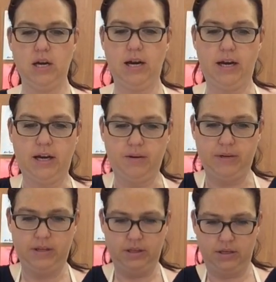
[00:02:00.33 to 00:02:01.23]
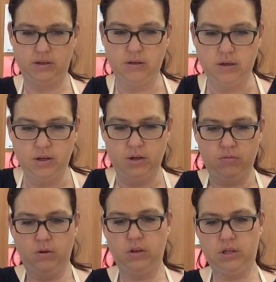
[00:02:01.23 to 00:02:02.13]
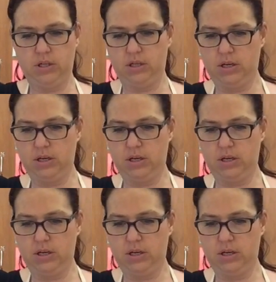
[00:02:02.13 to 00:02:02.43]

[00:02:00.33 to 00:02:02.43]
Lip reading: And then roll it in